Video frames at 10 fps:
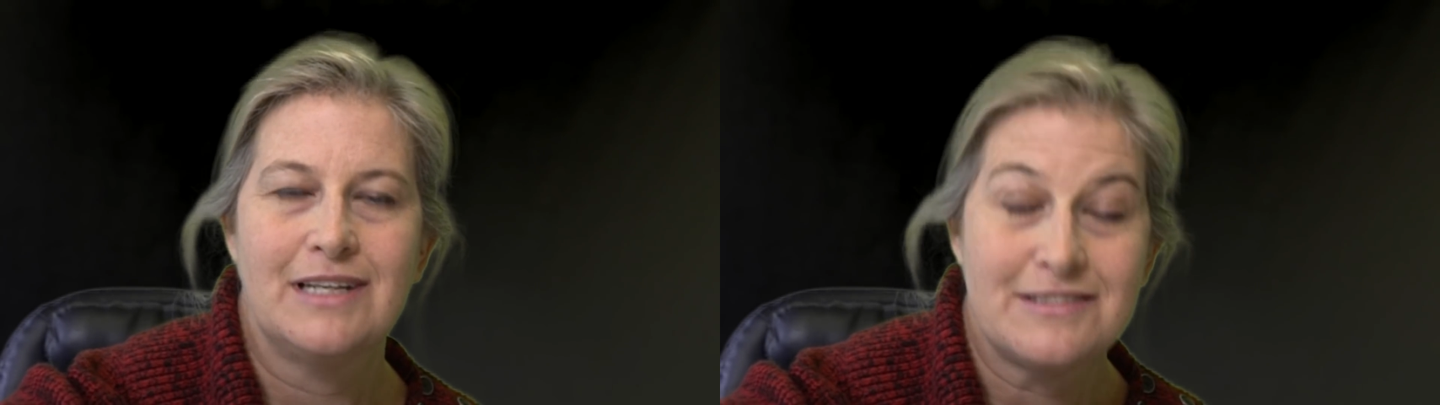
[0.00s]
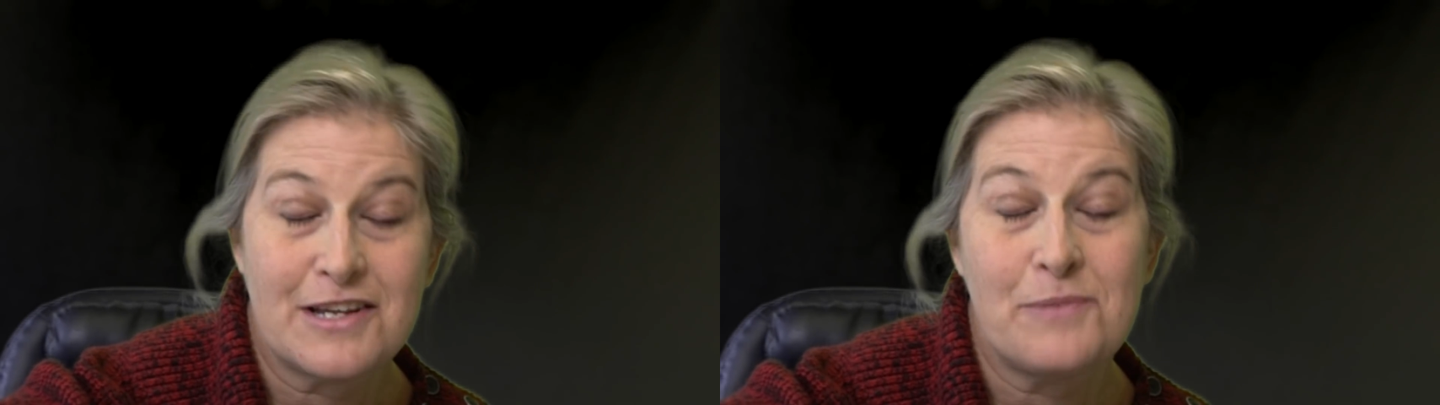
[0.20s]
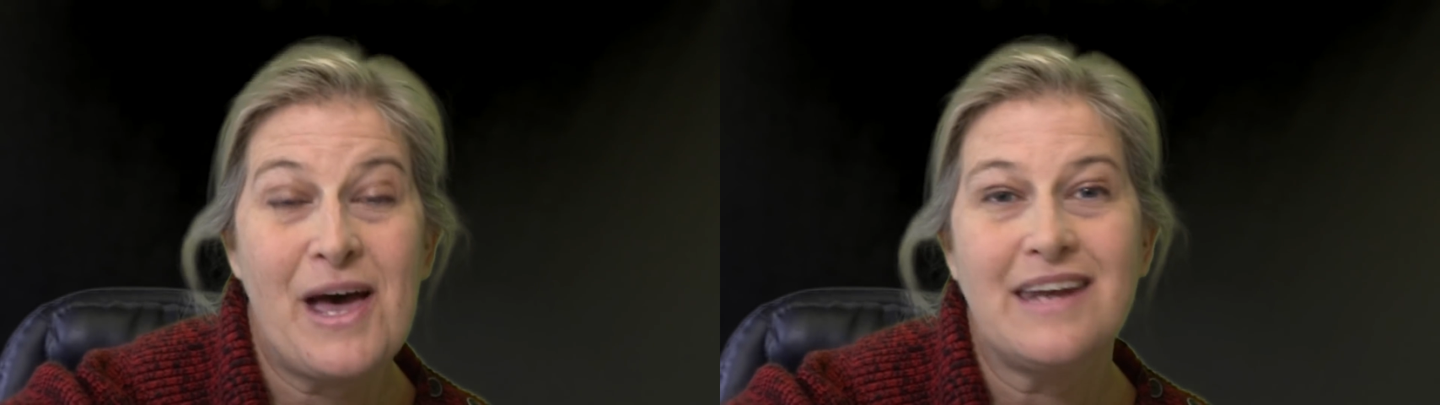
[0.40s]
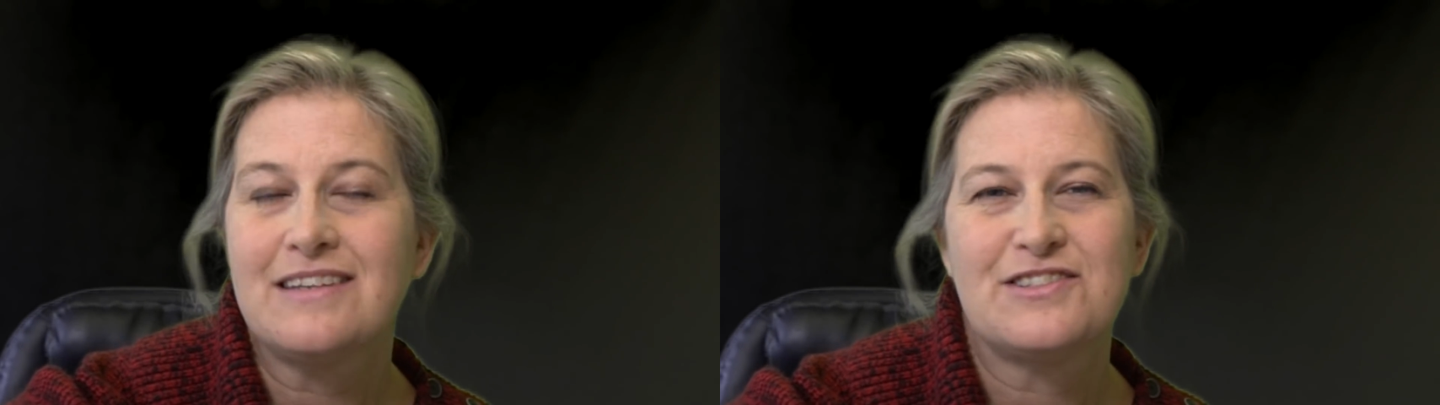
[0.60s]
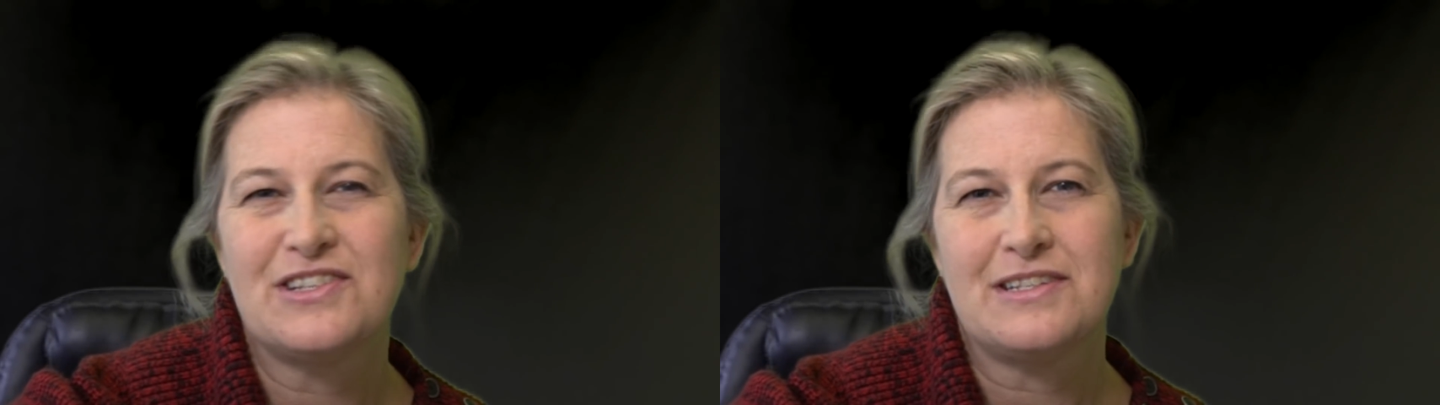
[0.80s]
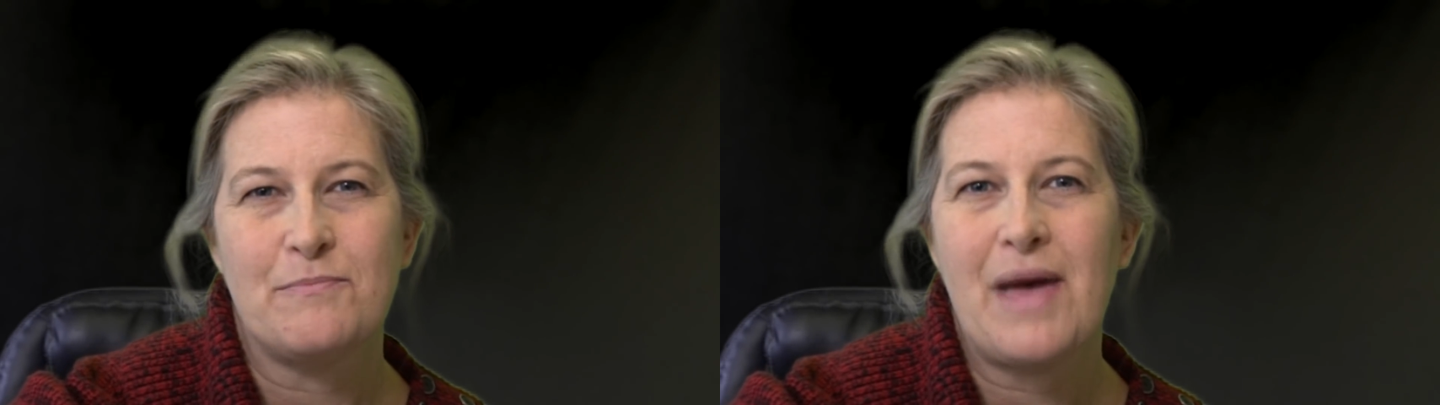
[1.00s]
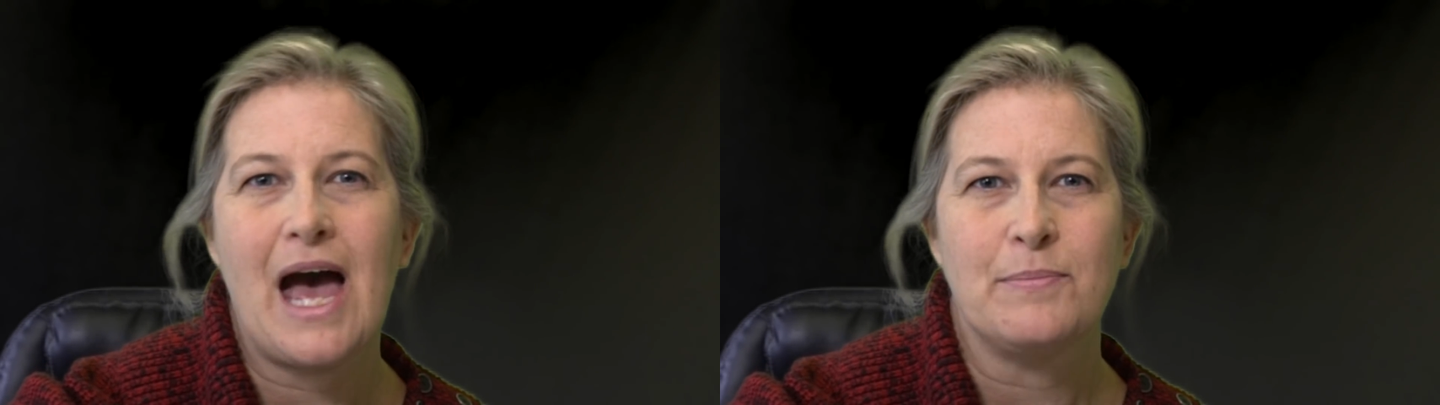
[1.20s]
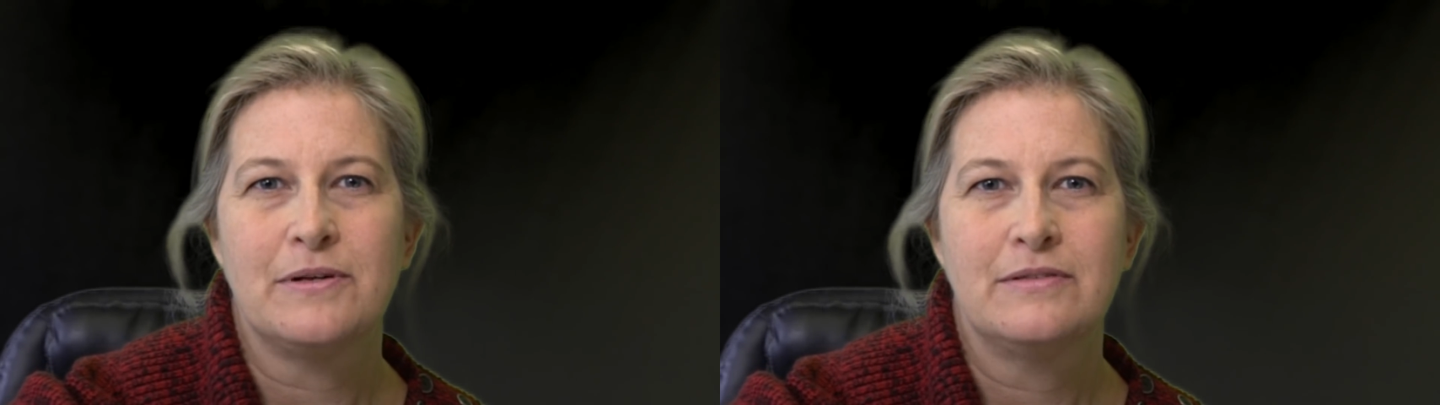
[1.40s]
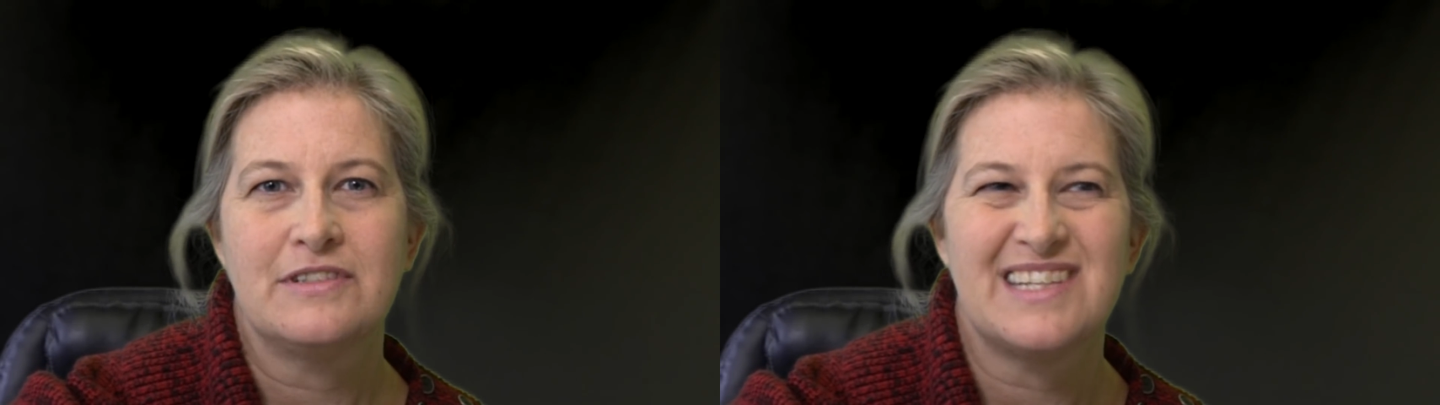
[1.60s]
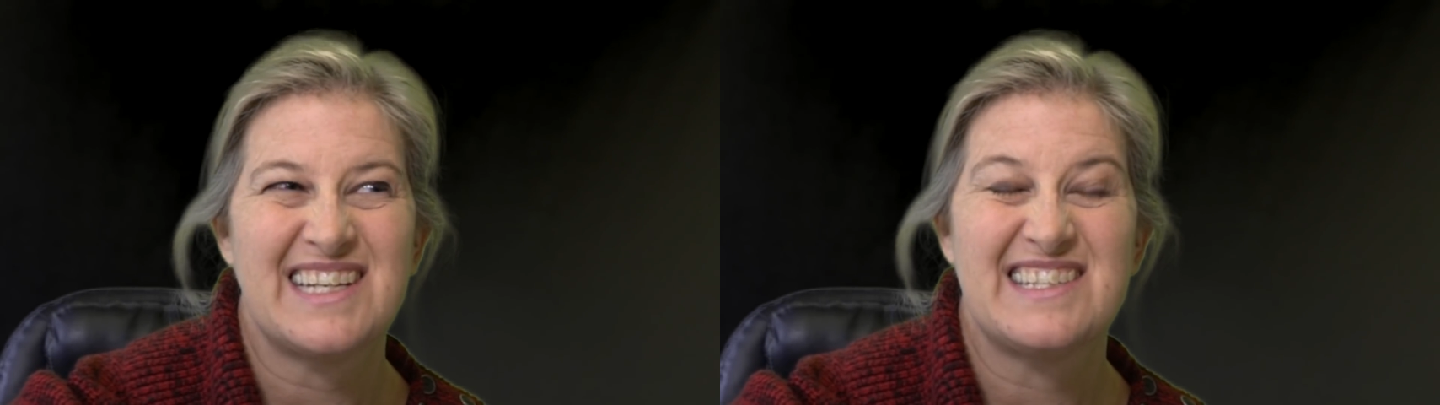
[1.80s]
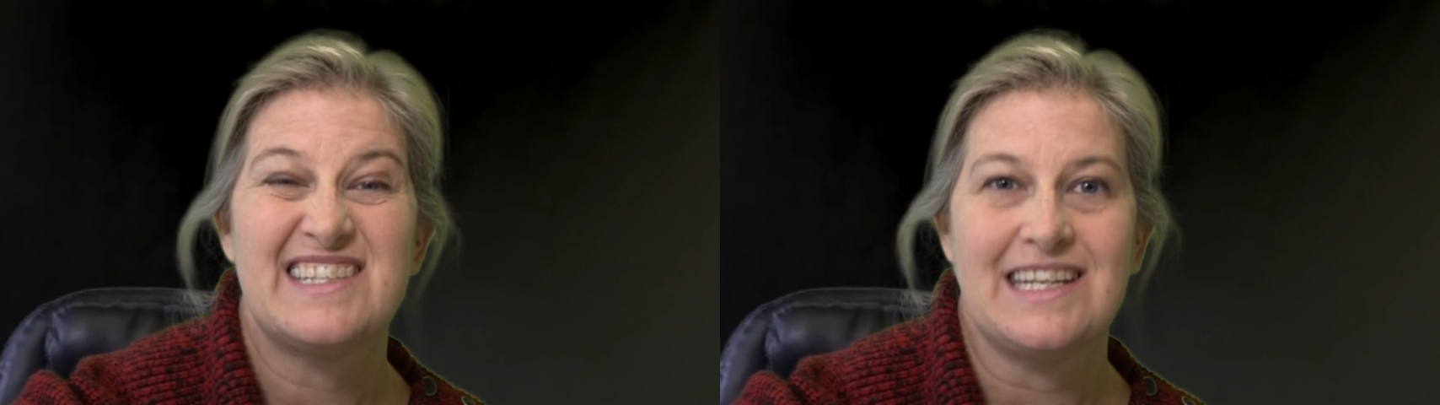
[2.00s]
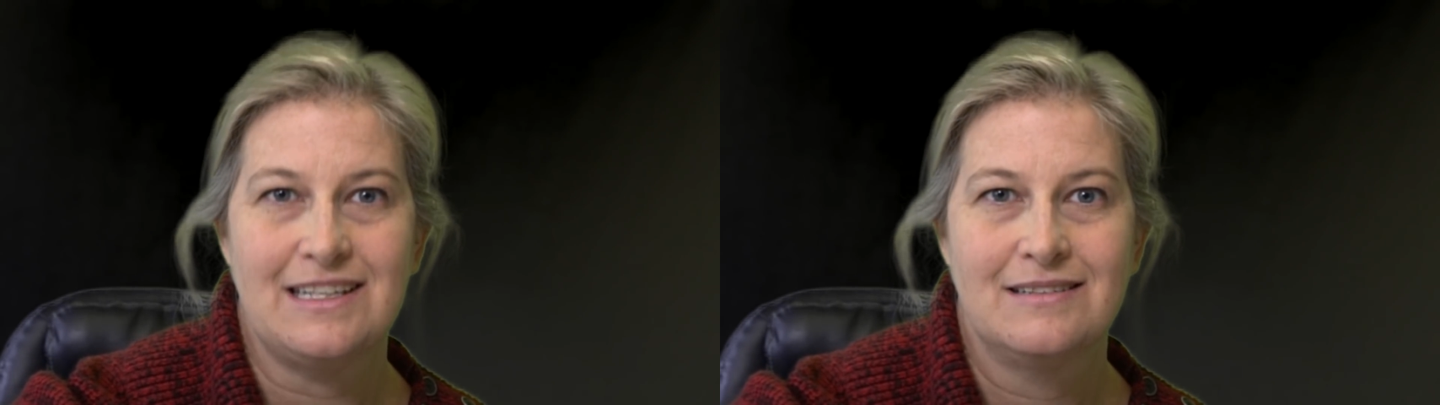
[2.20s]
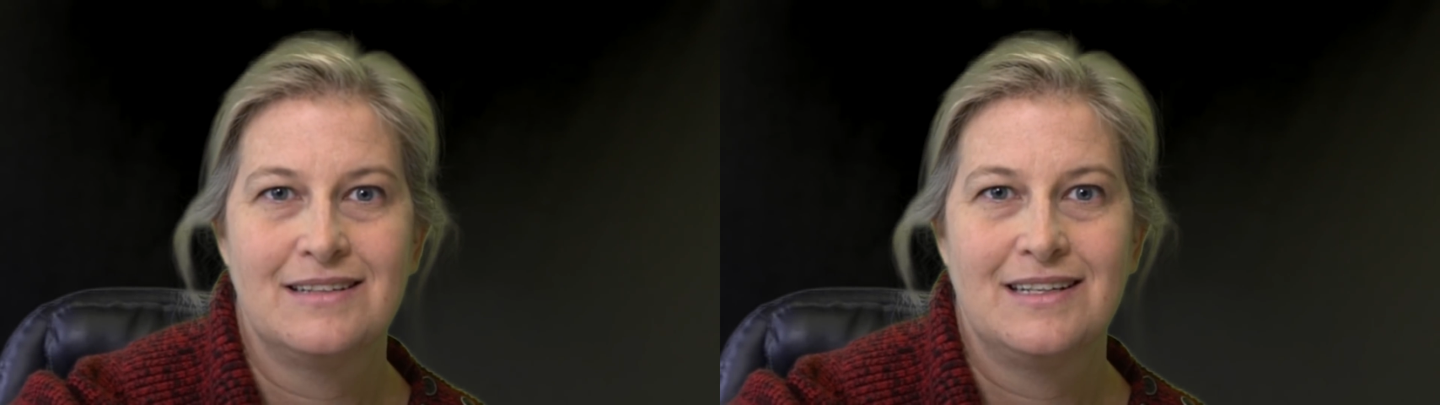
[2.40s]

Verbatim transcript: A schematic is just a map, just like a city.